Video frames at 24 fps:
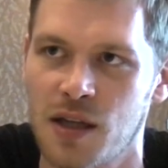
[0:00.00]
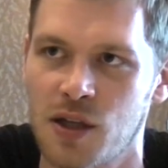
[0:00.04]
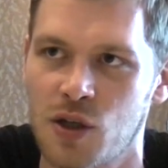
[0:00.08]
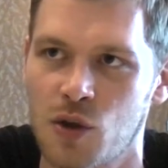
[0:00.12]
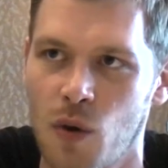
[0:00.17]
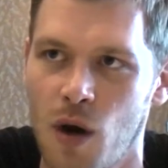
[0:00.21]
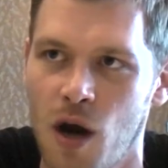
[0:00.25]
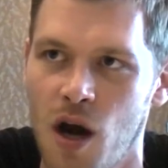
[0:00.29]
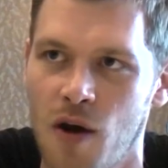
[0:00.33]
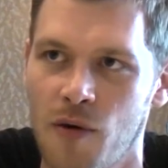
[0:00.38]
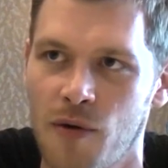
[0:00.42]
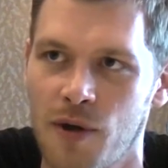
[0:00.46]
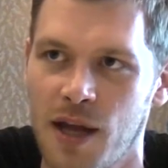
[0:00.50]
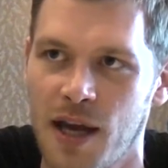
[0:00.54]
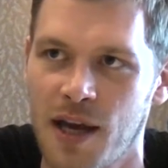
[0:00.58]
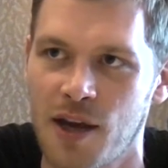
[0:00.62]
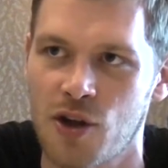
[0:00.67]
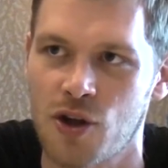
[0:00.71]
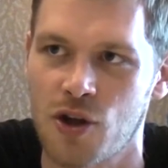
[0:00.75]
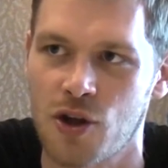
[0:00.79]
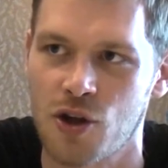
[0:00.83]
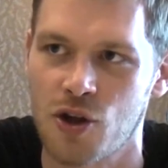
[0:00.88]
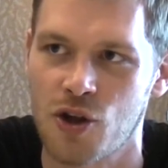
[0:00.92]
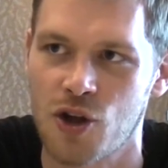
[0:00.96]
into our
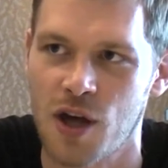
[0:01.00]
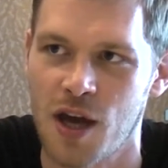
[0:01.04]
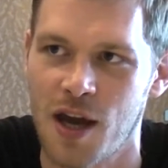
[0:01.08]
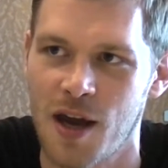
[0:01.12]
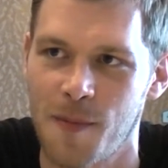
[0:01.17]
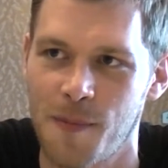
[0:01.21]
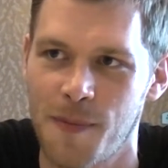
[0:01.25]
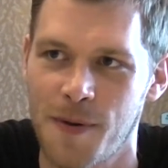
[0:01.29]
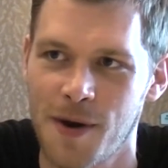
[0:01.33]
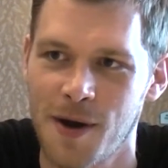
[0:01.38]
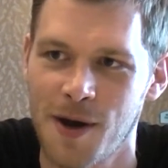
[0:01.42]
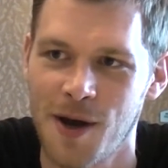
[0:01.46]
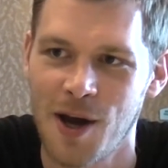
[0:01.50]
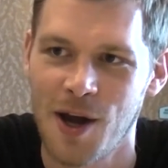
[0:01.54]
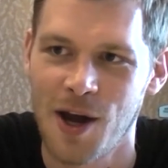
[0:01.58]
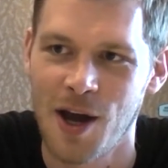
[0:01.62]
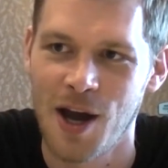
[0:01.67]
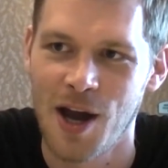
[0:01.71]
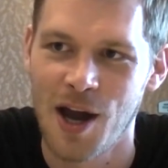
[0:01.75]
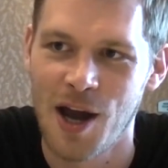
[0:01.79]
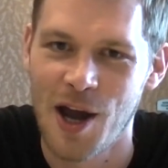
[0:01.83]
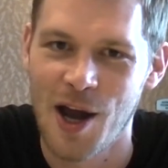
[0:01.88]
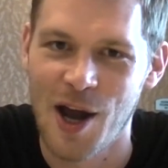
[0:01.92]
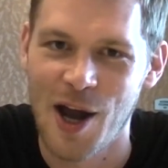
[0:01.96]
relationship.
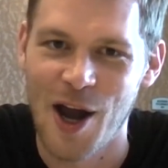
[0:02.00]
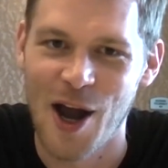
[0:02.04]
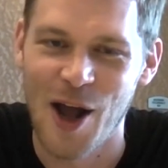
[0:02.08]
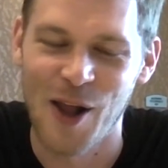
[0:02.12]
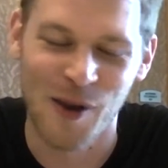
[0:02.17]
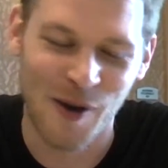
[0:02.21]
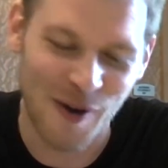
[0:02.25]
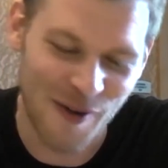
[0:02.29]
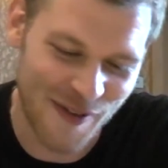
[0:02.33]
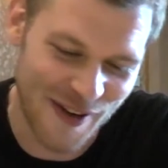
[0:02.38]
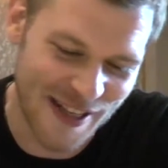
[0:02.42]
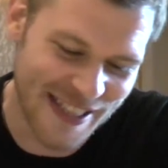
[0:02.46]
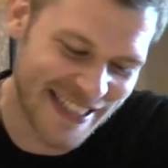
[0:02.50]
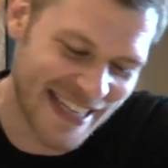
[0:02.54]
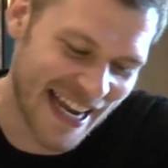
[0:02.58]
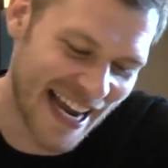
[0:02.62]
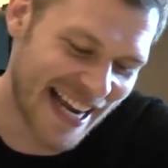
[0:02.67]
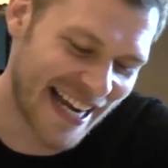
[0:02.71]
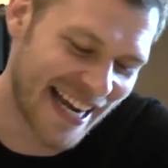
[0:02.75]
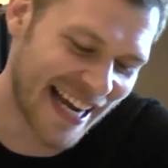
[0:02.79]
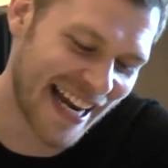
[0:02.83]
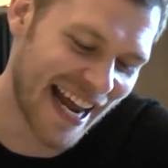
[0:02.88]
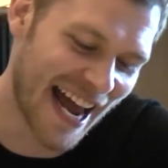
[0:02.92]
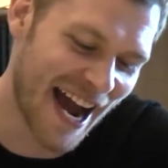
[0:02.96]
A lot of it's
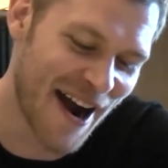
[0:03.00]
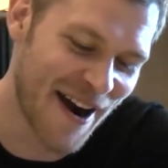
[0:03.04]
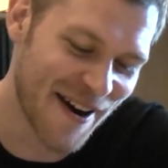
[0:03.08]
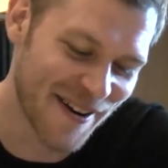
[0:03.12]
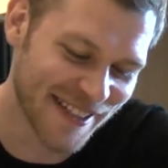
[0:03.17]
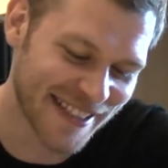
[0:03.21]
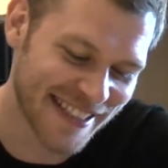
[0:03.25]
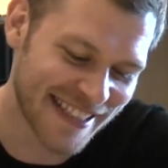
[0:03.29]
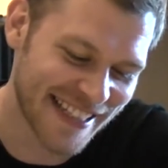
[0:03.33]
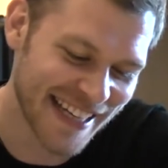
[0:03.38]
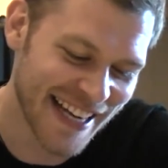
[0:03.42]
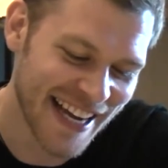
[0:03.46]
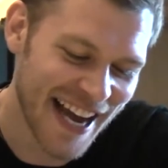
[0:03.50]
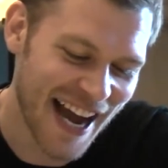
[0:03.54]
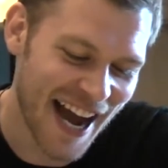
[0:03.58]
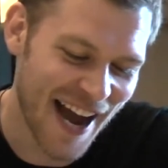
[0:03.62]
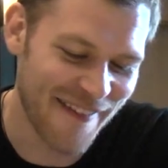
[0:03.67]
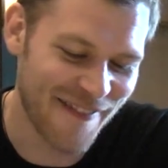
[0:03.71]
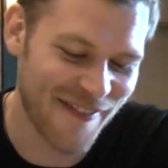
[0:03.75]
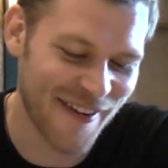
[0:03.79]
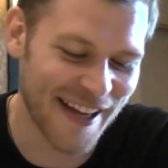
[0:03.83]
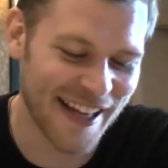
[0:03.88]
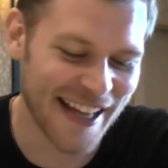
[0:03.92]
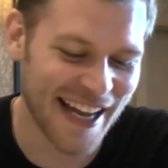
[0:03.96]
taken out.
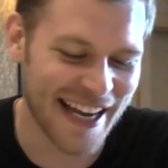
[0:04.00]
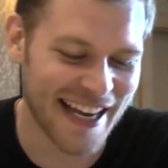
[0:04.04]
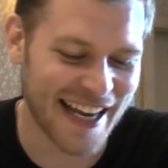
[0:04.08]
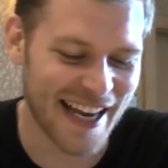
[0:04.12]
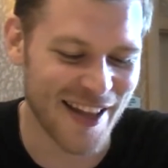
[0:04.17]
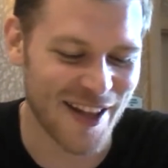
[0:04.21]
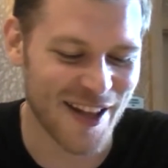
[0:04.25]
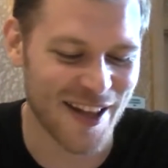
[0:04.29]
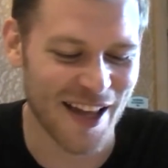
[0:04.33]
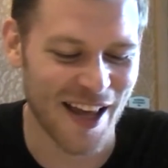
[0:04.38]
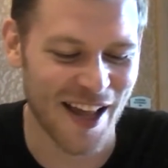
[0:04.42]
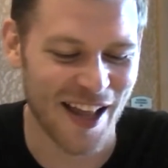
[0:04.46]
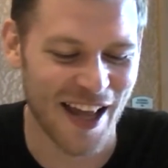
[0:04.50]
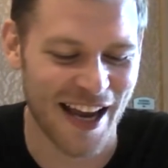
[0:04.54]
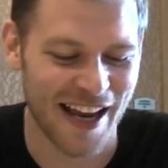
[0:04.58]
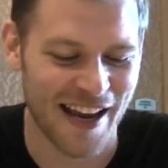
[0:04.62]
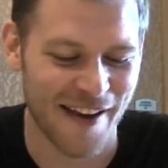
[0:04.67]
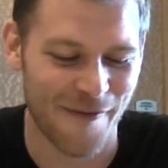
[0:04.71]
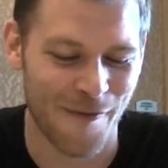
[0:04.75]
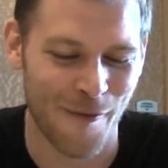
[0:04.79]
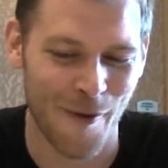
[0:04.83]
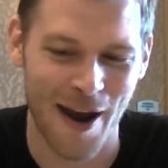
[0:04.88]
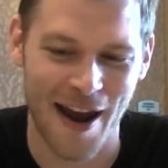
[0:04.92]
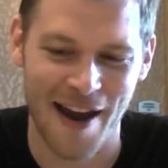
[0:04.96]
I feel like it's
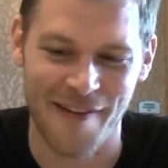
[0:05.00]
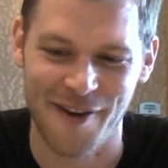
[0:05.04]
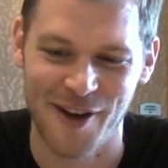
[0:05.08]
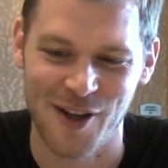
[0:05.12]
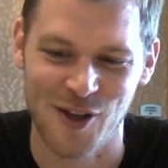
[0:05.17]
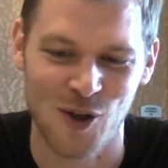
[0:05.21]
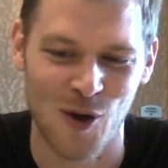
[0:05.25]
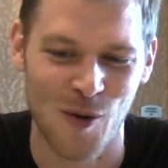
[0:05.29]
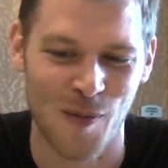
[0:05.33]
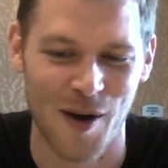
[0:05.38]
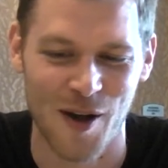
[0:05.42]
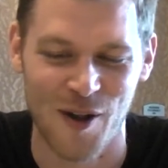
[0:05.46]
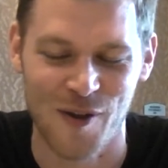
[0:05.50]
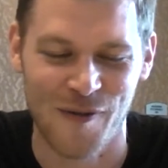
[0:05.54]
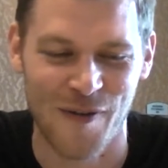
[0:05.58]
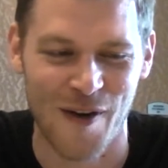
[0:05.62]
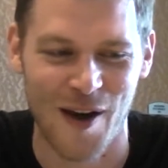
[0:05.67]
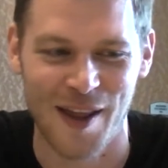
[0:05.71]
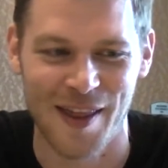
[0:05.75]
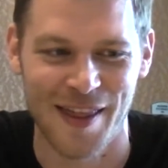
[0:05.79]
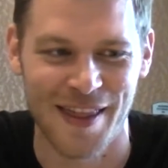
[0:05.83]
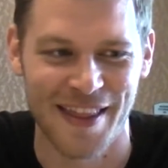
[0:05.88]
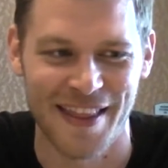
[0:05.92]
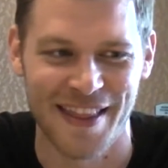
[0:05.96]
like if we're having too much
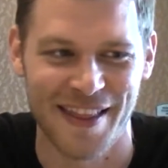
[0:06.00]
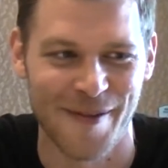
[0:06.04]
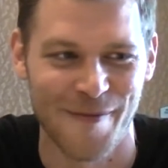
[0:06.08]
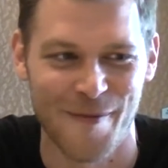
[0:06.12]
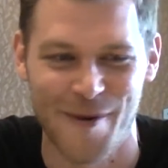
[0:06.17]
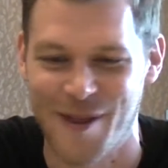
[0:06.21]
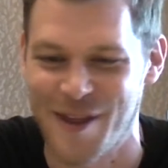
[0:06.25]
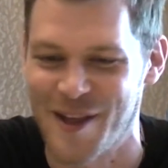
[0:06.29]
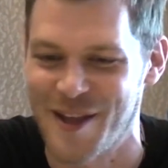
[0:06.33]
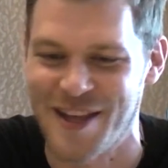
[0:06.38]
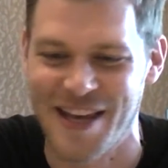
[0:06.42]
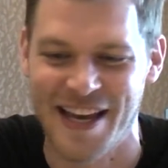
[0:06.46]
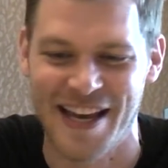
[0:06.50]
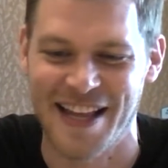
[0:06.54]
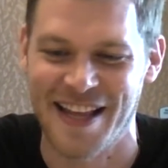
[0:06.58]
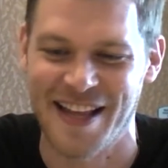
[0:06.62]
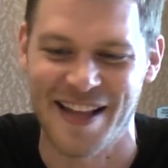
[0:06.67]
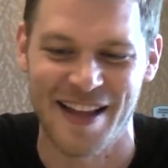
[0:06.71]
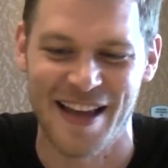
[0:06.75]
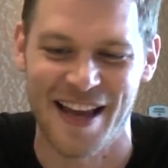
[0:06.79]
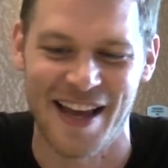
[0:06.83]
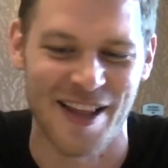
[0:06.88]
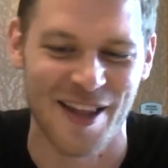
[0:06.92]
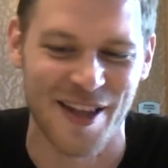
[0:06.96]
fun with the scene,
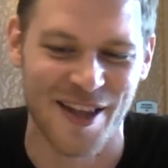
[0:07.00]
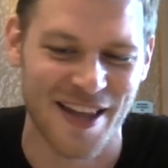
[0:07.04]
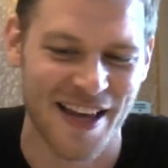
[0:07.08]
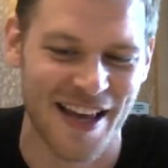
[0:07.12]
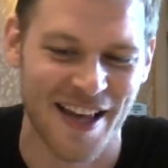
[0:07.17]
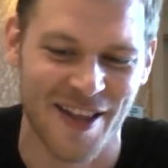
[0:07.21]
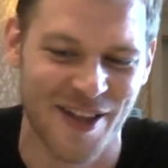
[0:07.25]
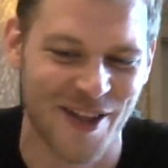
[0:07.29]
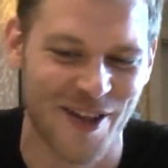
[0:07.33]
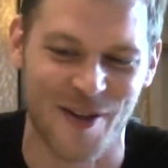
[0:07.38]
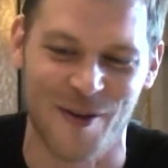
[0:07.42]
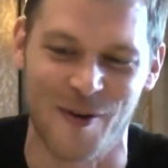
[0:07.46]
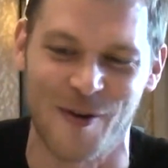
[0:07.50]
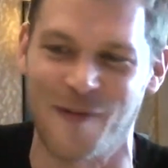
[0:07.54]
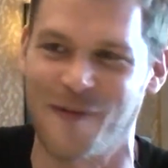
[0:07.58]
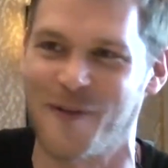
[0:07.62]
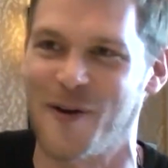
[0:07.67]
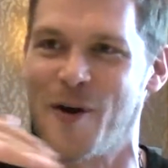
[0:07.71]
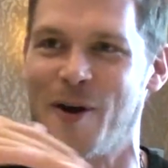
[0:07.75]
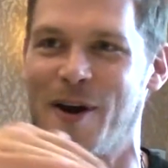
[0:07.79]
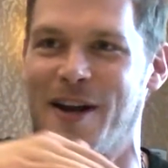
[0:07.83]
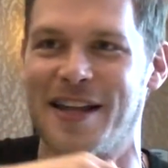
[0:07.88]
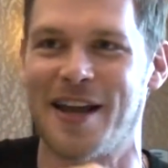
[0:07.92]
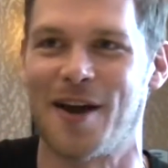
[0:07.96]
it's sort of
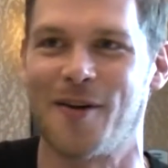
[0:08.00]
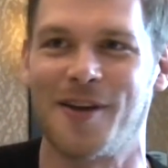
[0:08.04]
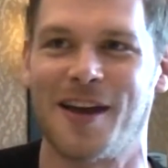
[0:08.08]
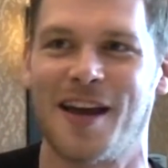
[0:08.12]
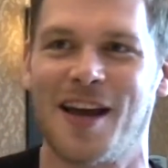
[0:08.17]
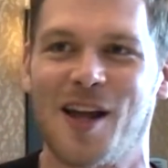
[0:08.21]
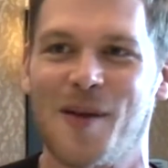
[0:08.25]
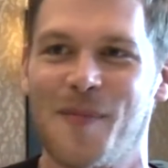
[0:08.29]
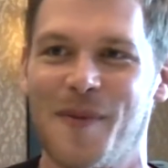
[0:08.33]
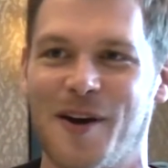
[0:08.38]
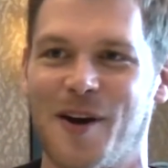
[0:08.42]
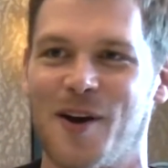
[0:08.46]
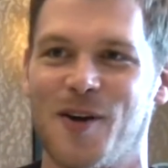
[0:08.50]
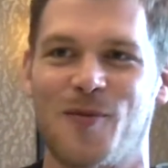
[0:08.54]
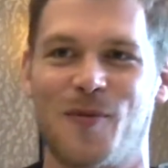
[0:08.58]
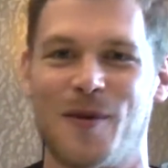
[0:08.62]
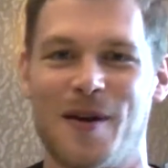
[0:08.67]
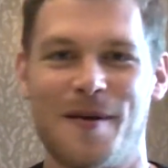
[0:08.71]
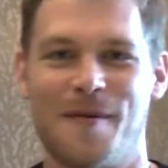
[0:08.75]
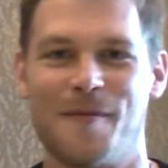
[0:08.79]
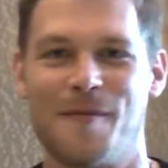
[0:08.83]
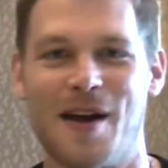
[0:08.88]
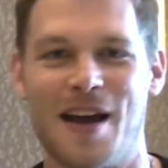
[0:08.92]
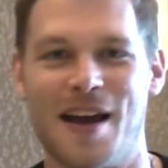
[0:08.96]
going downhill because
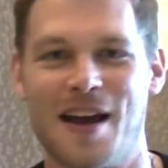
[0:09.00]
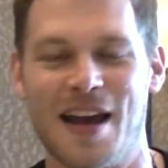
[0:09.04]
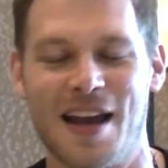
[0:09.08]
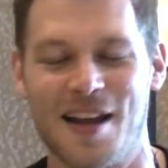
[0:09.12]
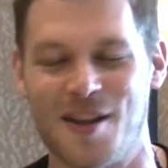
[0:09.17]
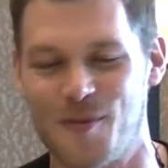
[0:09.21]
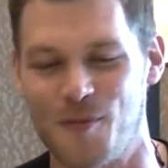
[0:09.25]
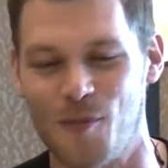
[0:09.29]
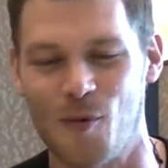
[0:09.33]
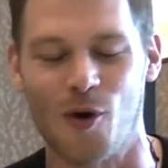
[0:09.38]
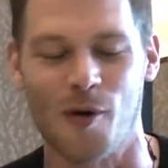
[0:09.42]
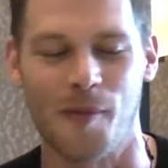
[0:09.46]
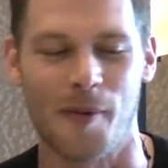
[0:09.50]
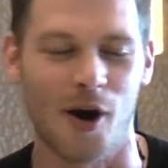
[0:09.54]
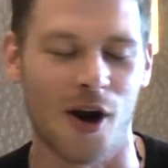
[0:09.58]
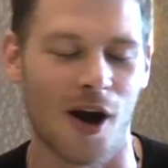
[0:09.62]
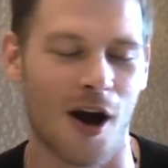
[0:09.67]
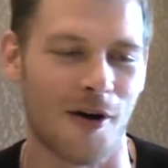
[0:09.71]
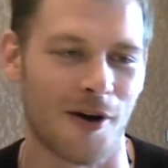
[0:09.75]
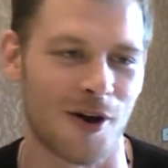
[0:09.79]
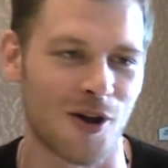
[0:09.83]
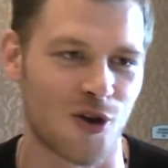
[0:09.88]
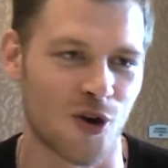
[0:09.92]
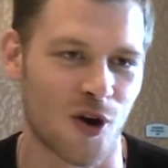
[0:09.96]
it's more about
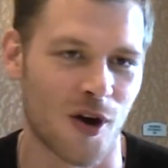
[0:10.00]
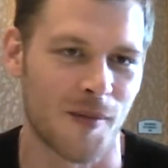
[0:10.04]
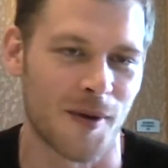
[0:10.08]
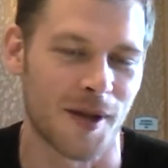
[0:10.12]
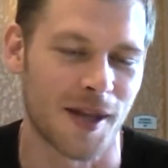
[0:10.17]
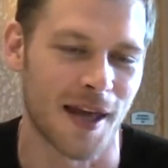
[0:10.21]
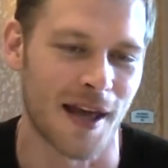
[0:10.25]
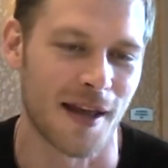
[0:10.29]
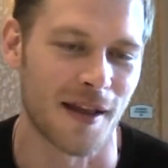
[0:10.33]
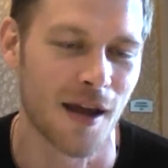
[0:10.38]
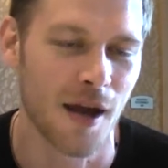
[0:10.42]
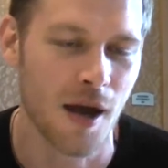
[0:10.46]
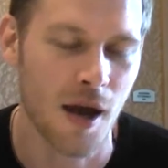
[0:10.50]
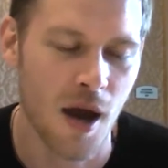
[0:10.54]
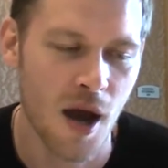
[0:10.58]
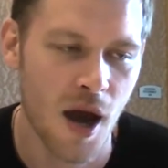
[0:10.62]
our enjoyment then.